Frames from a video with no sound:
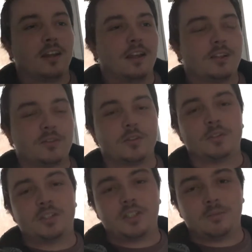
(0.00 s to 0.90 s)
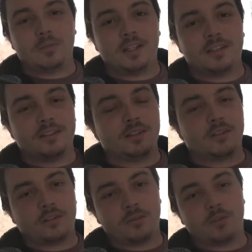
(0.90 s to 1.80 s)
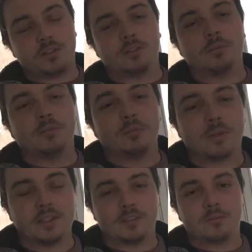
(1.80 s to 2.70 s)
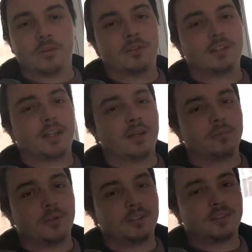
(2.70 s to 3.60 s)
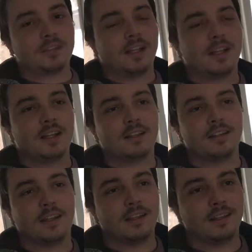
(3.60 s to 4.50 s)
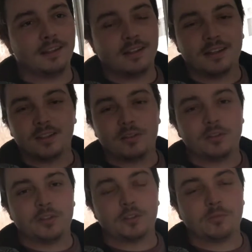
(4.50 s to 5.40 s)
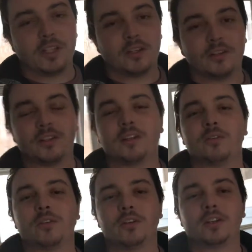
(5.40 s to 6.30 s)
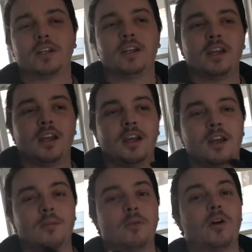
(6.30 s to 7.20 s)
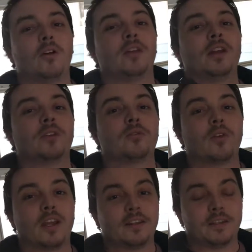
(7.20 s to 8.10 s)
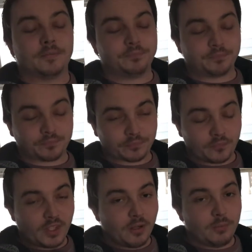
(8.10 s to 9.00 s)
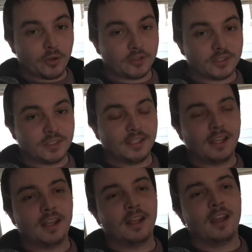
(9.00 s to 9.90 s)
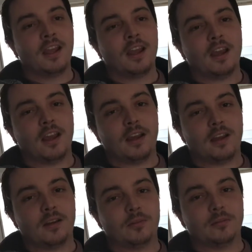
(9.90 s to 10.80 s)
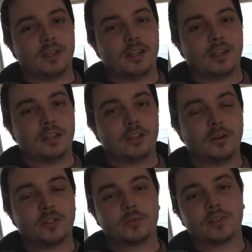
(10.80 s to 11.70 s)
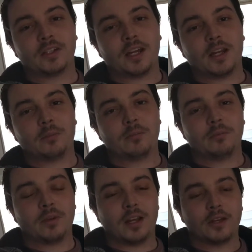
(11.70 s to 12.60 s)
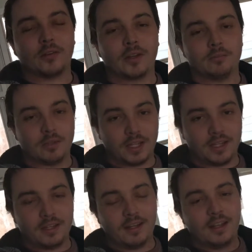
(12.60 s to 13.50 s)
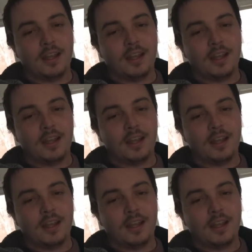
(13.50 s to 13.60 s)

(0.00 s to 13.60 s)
extremely cheap blades either, otherwise you're going to be replacing them all the time. Plus, they usually smear and they don't look all that great. Personally, you always want to get a high grade blade.